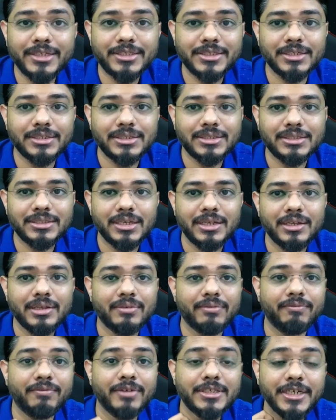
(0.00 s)
chess,
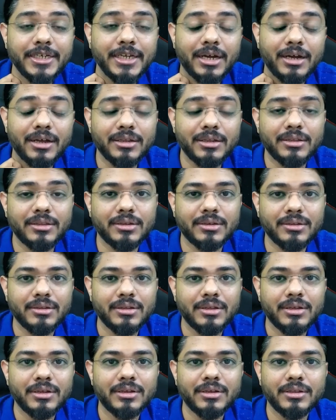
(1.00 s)
Vishy Anand,
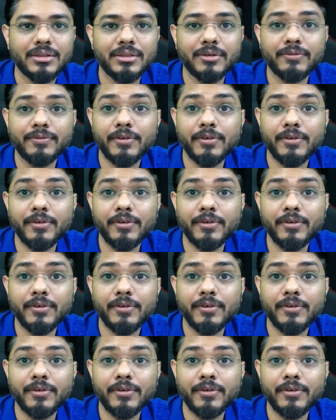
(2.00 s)
the